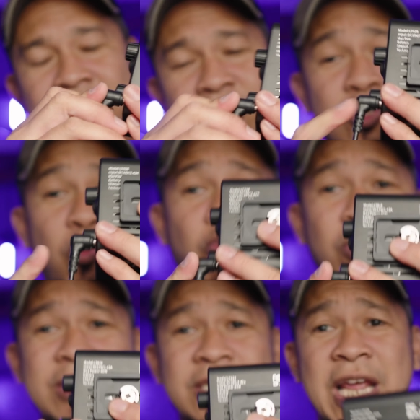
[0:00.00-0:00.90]
So
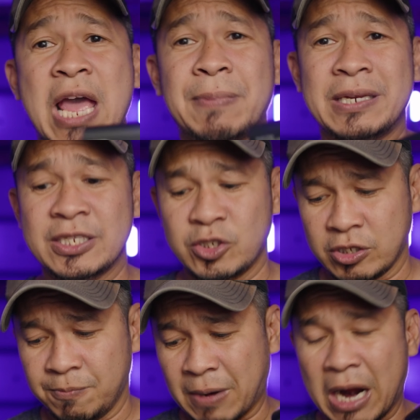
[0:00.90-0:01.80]
what's gonna happen is you
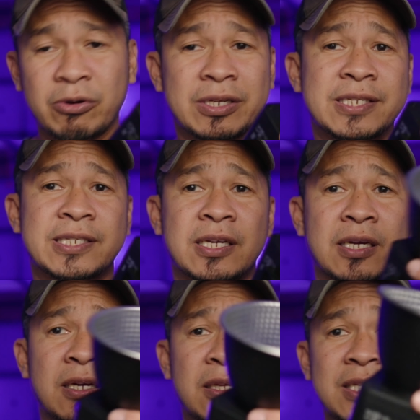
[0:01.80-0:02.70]
can power this
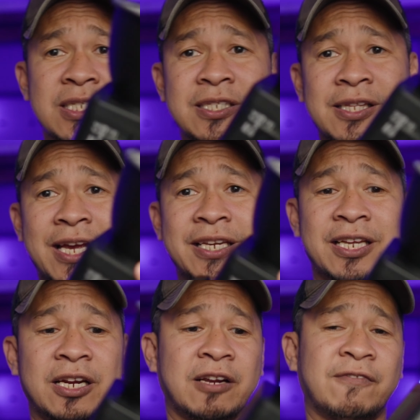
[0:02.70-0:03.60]
this light
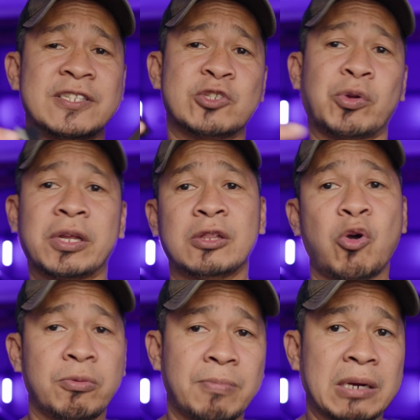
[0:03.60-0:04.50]
here. If it's running
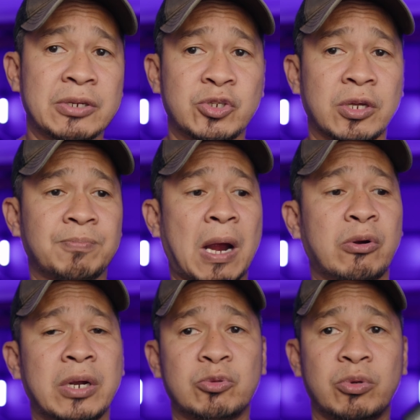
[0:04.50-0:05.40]
low on batteries, you can
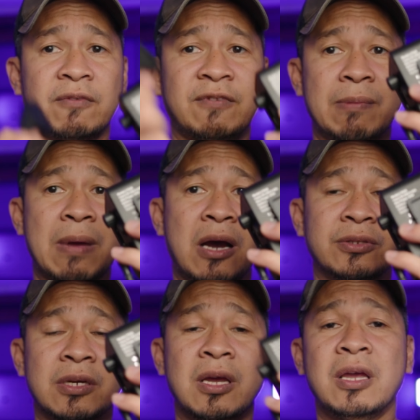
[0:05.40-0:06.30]
power it with a
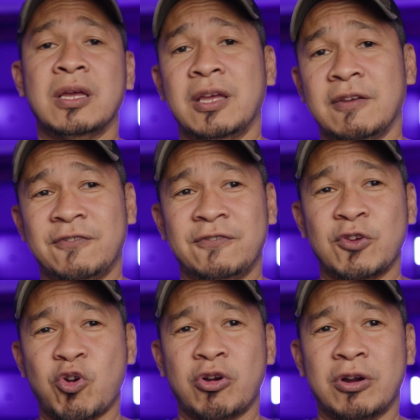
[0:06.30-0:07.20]
V-mount. If
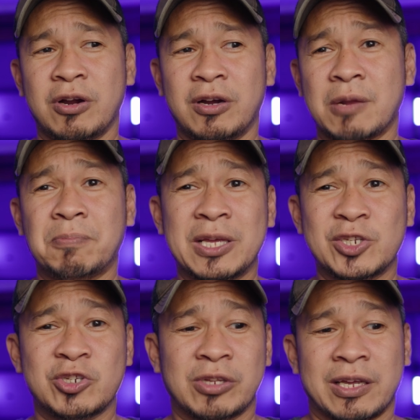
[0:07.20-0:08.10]
you're on a
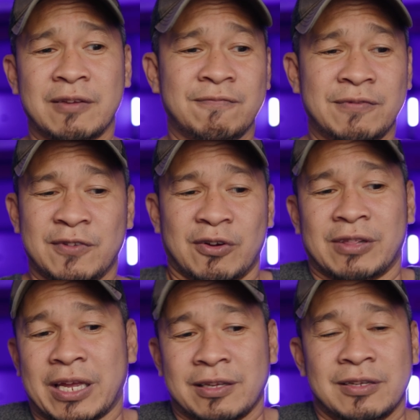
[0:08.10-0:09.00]
pinch, like if you're
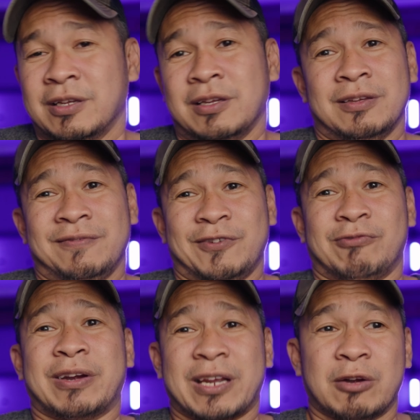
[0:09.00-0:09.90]

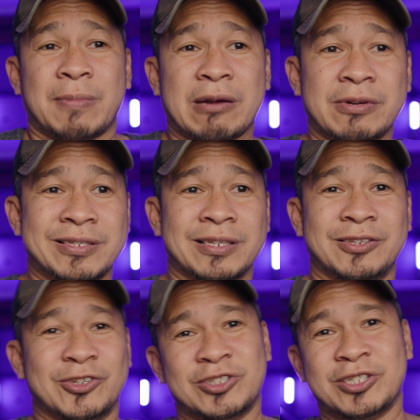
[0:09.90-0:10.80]
running out of batteries and
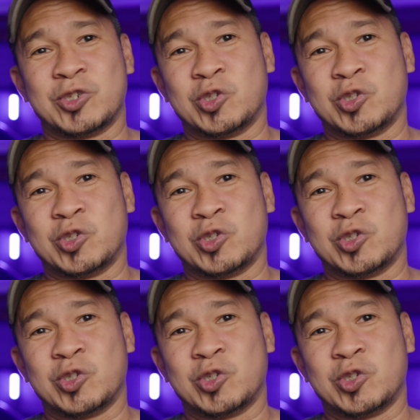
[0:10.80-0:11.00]
you're still